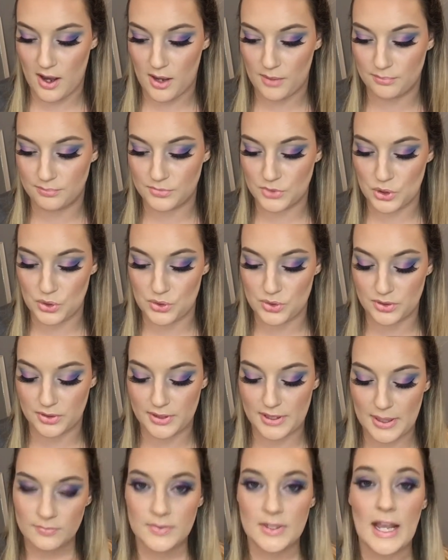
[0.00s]

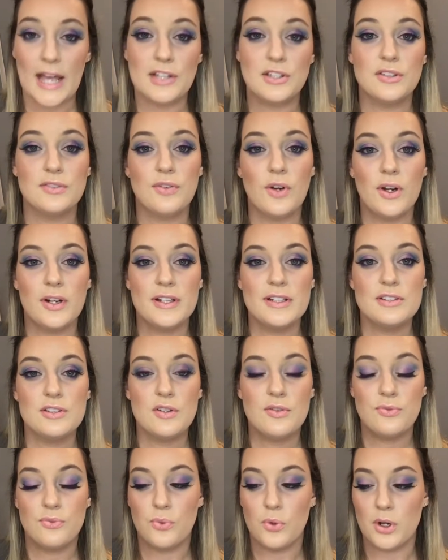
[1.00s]
usually. As far as
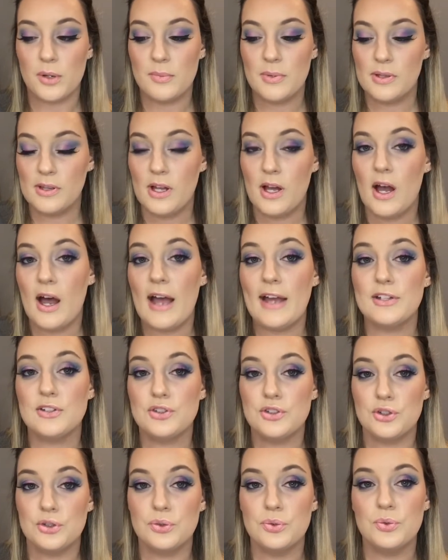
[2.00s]
the formula, I
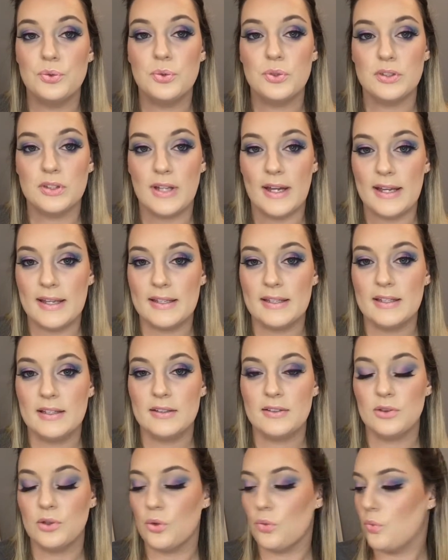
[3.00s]
do like
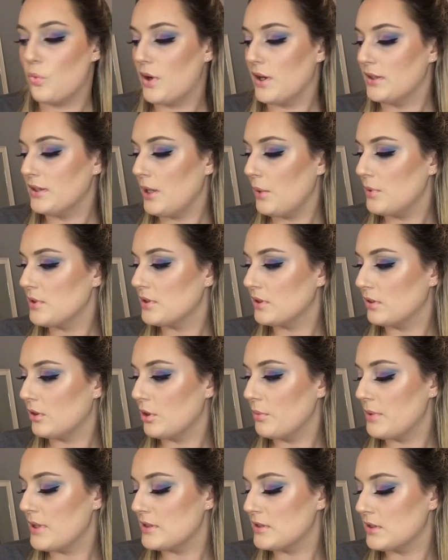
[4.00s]
it. The one I was a little
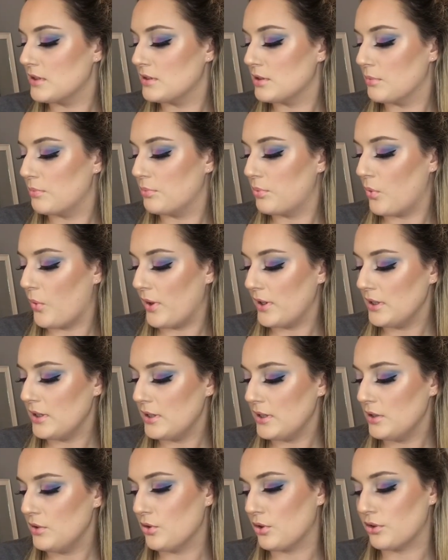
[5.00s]
bit disappointed
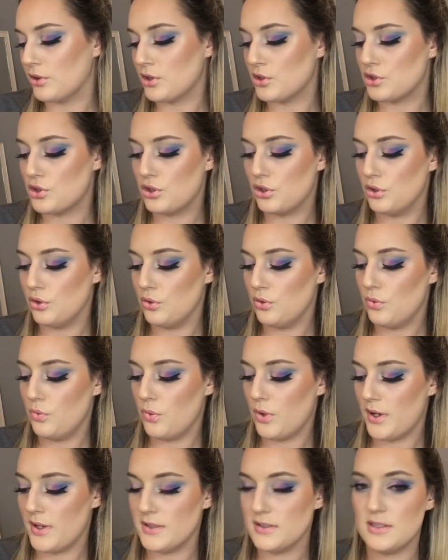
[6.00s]
in, or the two,
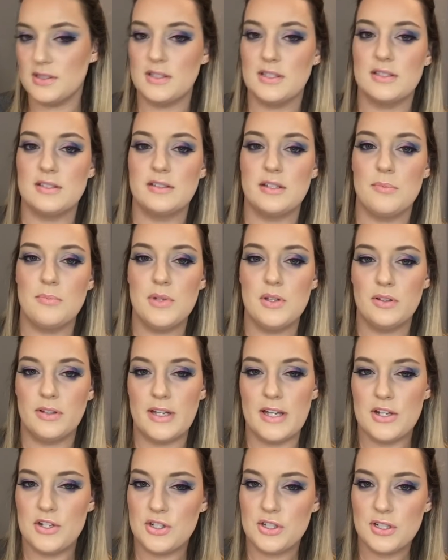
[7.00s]
was the
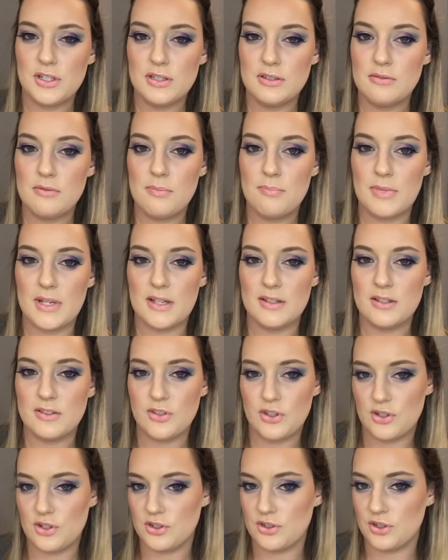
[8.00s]
simulation, because it's
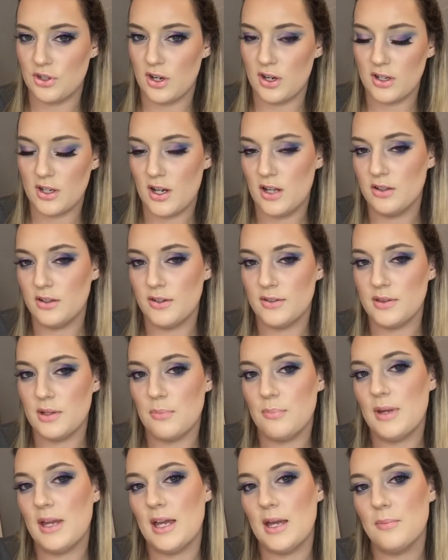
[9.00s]
such a dark color in the
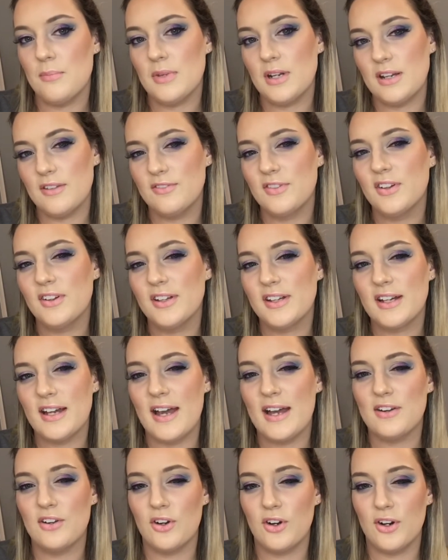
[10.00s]
pan, but I felt like I
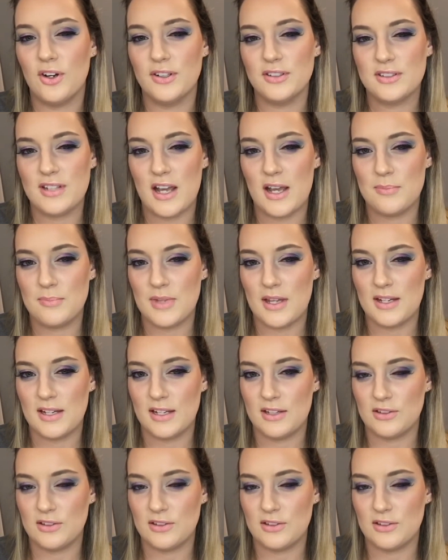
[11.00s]
had a hard time getting it